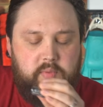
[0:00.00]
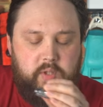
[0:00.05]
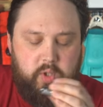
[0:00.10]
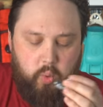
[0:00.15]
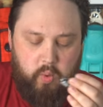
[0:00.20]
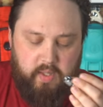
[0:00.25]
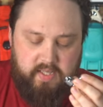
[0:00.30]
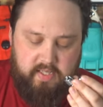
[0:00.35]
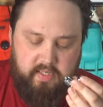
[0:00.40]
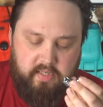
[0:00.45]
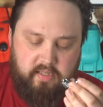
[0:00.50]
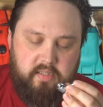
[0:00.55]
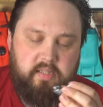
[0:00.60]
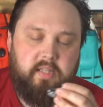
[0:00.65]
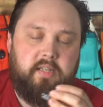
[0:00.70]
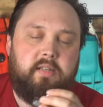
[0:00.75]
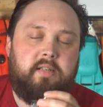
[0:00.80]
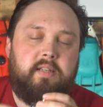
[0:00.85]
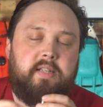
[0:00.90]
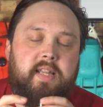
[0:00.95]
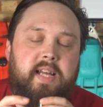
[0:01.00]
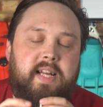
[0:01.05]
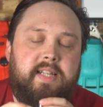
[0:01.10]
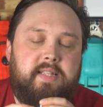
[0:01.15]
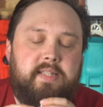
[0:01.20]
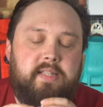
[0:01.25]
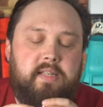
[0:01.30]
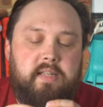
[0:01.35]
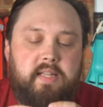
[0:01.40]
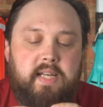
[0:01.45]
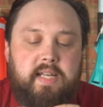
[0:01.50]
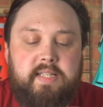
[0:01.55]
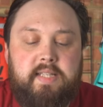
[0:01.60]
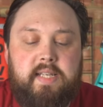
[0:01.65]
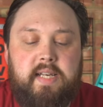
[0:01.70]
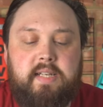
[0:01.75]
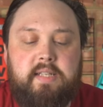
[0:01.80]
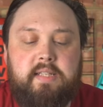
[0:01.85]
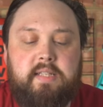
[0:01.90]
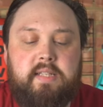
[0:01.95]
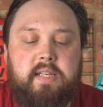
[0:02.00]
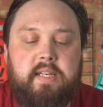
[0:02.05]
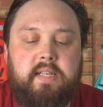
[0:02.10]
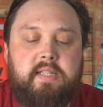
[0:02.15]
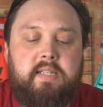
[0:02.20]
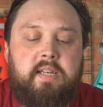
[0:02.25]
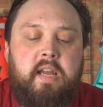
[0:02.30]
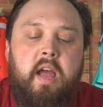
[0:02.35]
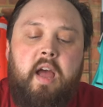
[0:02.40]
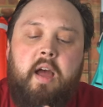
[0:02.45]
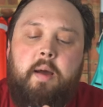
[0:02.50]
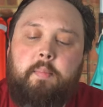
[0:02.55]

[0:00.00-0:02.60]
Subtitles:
twisting and turning that that second stage.